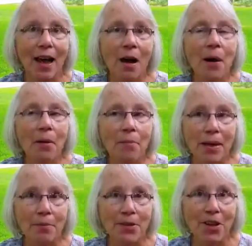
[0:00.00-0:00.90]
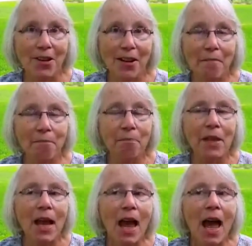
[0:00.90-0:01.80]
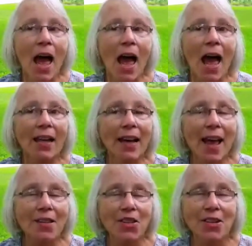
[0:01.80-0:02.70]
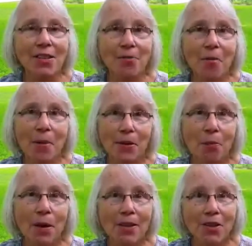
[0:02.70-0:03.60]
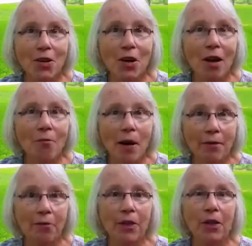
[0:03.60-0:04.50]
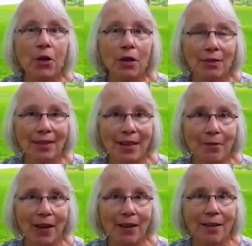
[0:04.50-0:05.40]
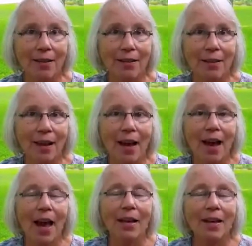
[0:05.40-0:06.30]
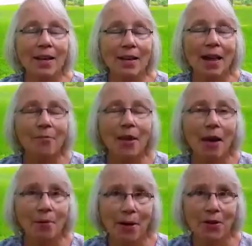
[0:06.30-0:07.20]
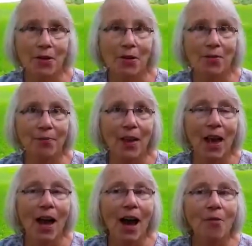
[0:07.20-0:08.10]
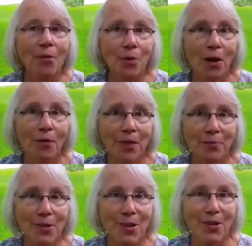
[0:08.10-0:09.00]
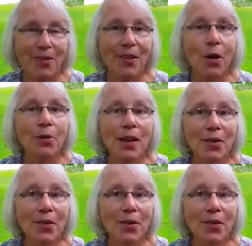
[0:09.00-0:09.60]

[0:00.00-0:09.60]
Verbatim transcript: about being a missionary. And I asked Jesus for a mental picture of my fear leaving. And he gave me a picture of a roll off dumpster going